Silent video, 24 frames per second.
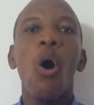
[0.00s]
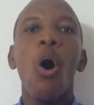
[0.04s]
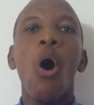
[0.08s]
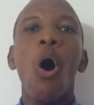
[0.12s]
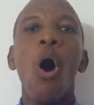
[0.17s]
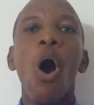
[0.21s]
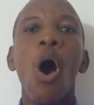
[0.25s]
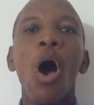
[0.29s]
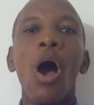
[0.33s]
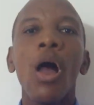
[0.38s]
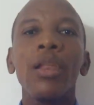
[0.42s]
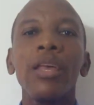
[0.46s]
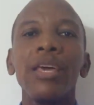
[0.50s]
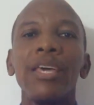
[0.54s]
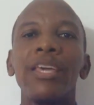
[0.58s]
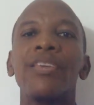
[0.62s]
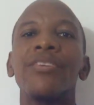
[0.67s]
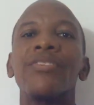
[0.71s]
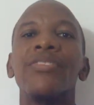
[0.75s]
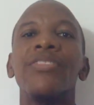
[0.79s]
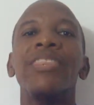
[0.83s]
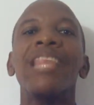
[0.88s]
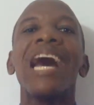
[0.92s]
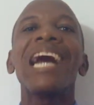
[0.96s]
all
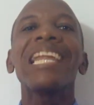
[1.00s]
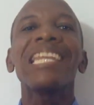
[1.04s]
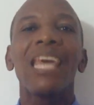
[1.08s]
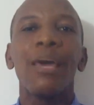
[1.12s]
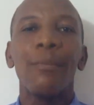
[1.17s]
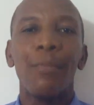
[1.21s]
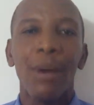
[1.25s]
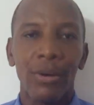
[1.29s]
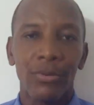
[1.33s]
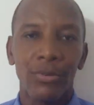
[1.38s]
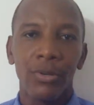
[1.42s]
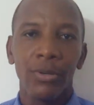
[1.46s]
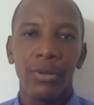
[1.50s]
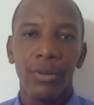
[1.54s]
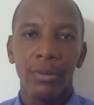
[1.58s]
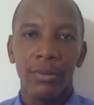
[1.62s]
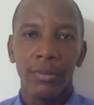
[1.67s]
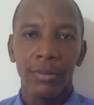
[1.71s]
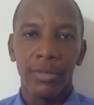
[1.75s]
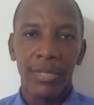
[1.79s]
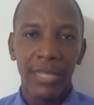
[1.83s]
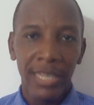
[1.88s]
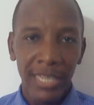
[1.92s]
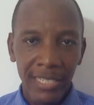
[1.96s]
is not about
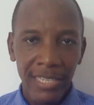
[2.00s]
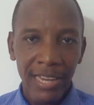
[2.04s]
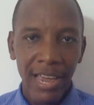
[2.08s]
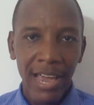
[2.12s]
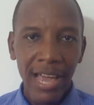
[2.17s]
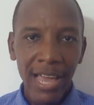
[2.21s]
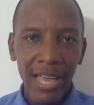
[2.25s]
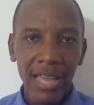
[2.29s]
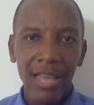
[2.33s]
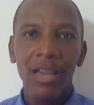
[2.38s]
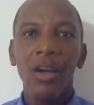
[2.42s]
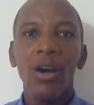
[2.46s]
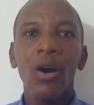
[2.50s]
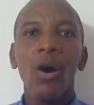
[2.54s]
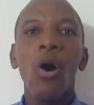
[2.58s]
data,